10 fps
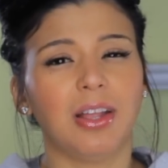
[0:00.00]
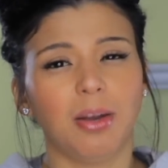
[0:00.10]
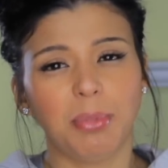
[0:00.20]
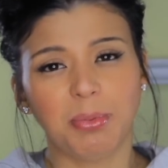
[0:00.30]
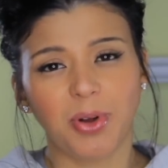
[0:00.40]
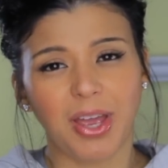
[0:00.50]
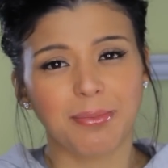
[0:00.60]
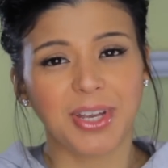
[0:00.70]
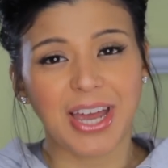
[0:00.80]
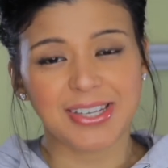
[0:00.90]
A lot of people
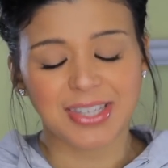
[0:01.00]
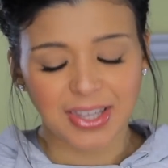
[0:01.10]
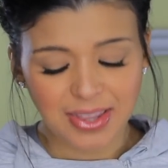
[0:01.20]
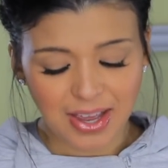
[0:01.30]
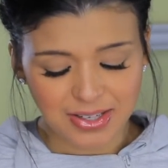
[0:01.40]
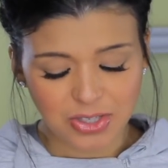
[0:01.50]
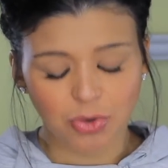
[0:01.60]
have been asking that.